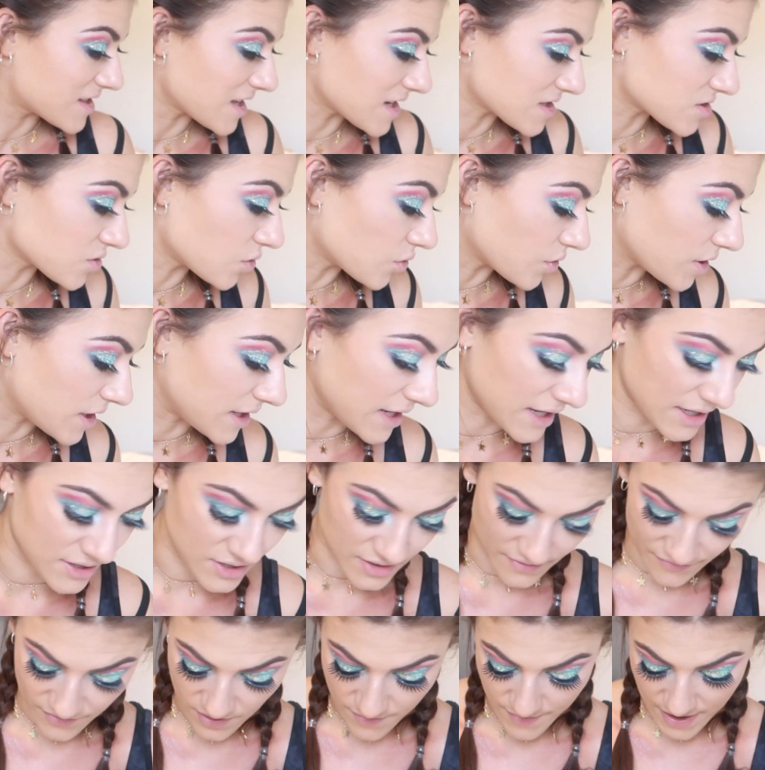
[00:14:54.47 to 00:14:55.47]
That's all you need to
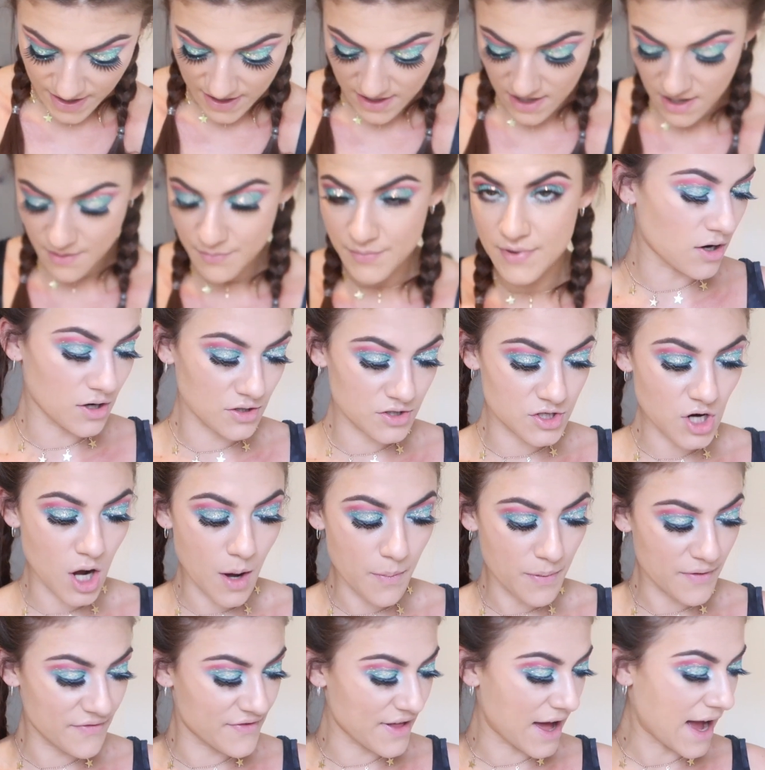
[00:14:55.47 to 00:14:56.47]
do for your makeup. On
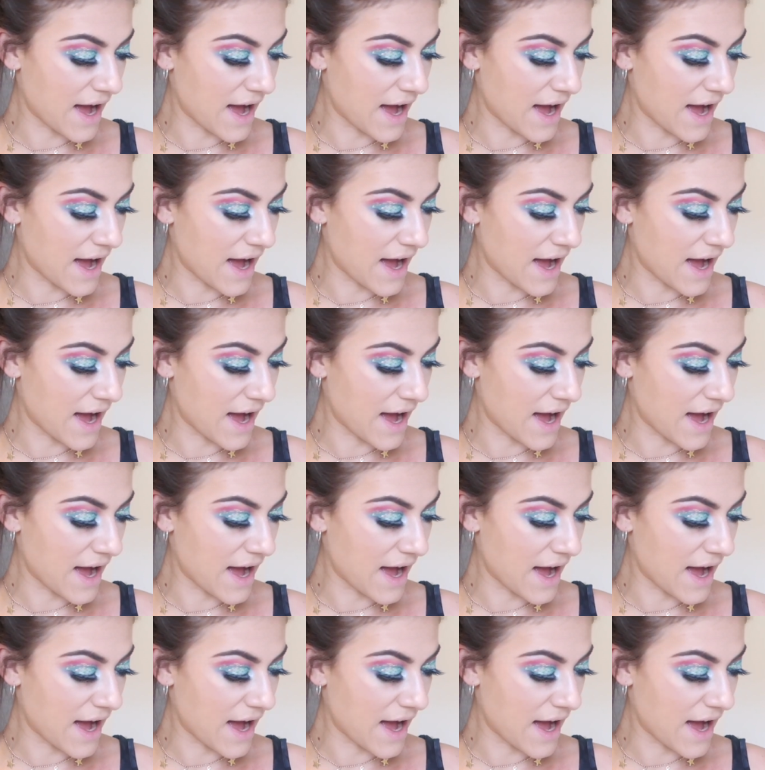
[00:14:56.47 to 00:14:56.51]
top of